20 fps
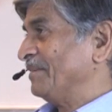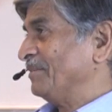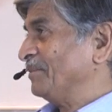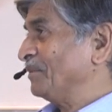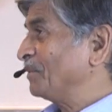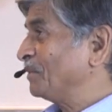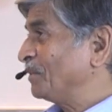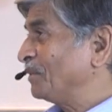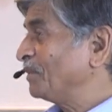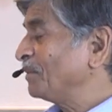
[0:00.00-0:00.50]

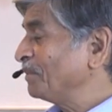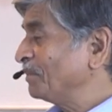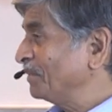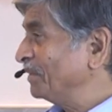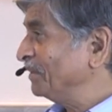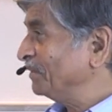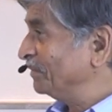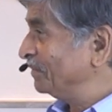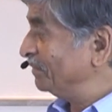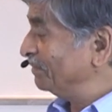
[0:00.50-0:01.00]
So
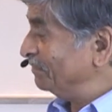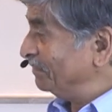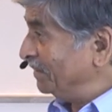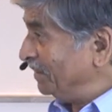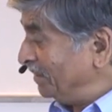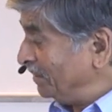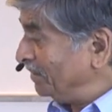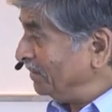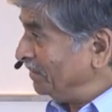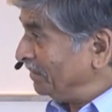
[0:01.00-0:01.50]
this
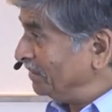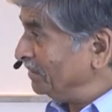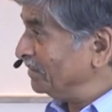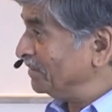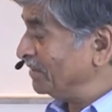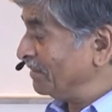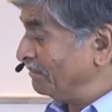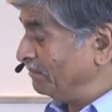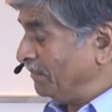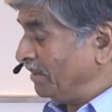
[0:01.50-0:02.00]
skin is
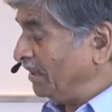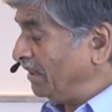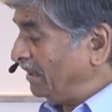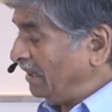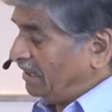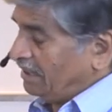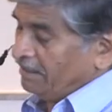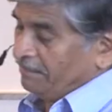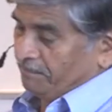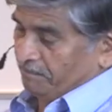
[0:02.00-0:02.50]

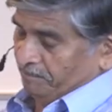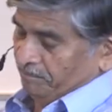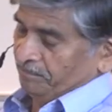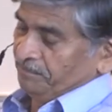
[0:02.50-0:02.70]
something, and